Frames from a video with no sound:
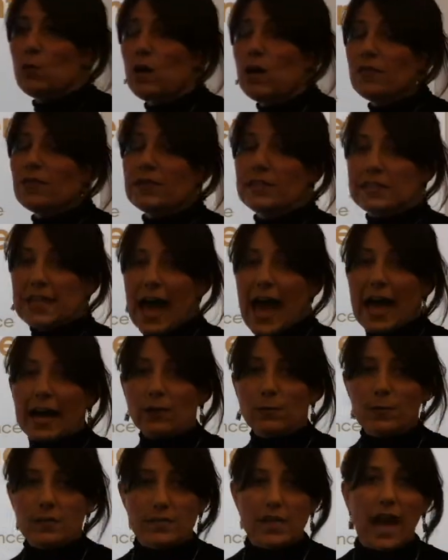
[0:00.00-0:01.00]
Well, the
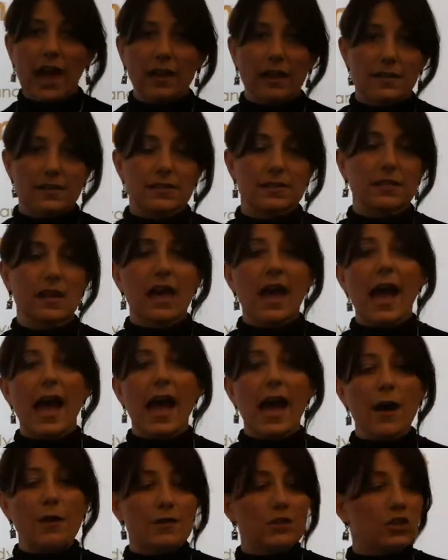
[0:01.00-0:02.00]
data will tell us
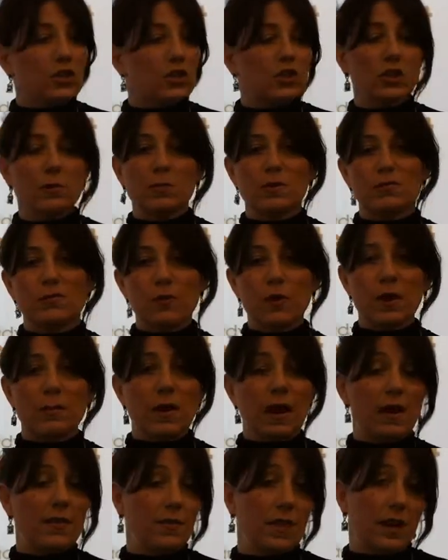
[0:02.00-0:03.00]
how the children
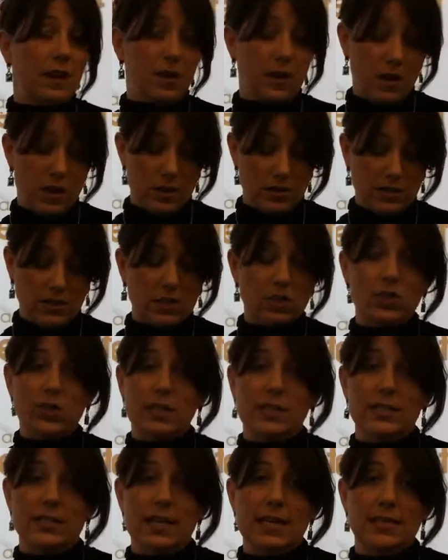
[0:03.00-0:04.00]
perform on their
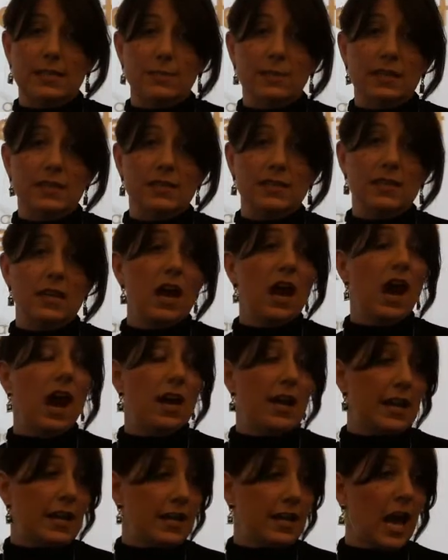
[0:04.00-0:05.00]
district assessments,
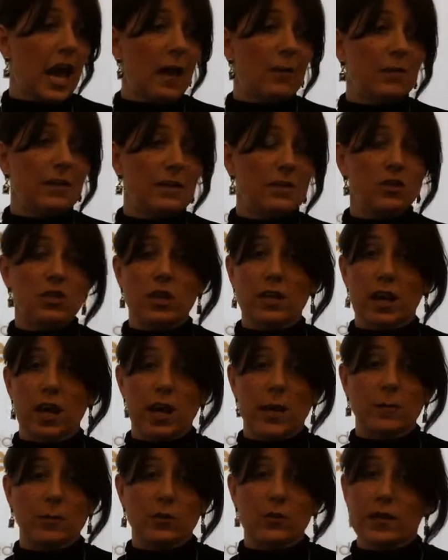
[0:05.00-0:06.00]
on any common
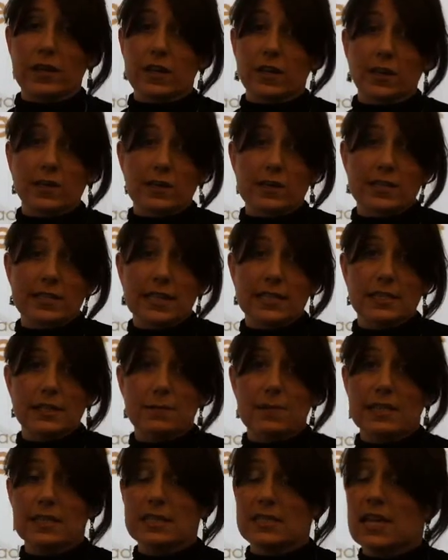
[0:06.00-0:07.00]
curricular
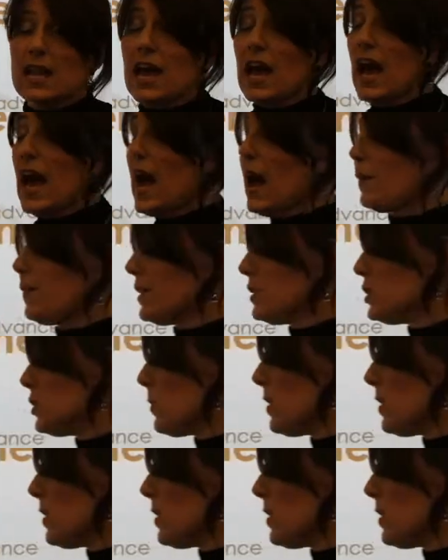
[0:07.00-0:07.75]
assessments, how they